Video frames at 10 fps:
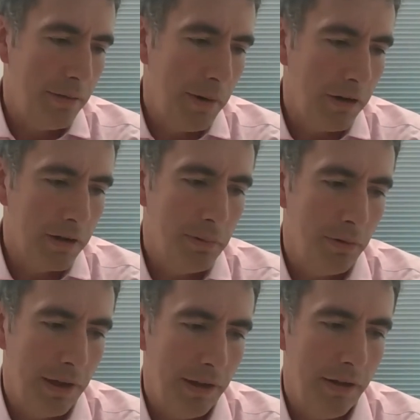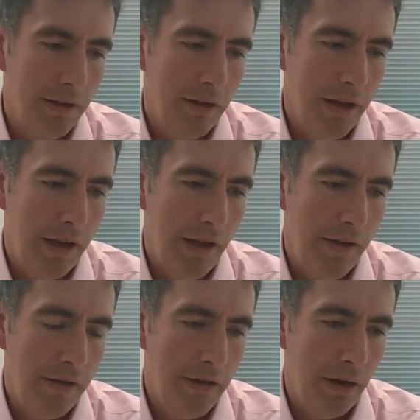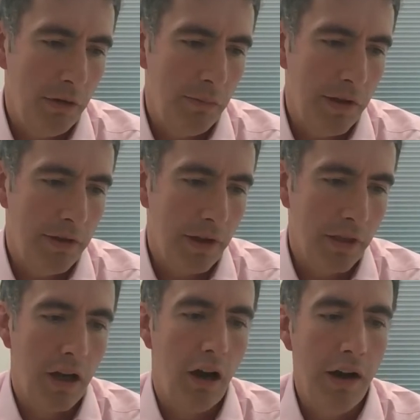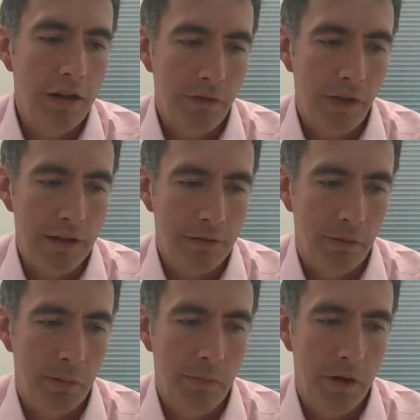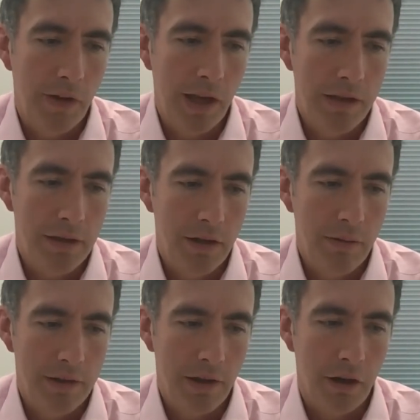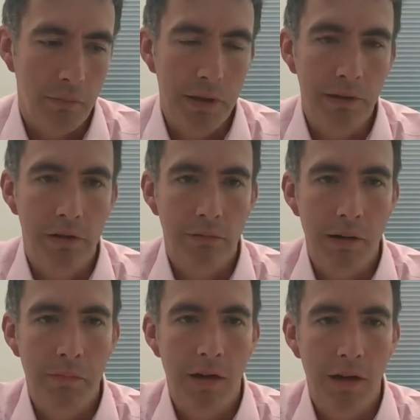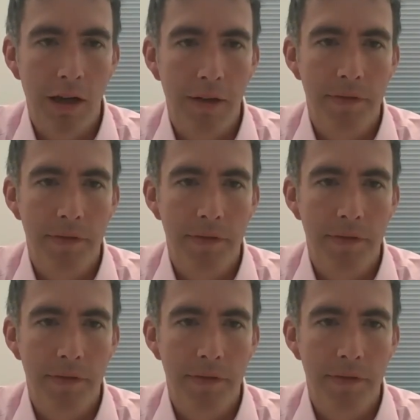Mark's point, the kind of things that we've been moving into is the kind of build to rent market.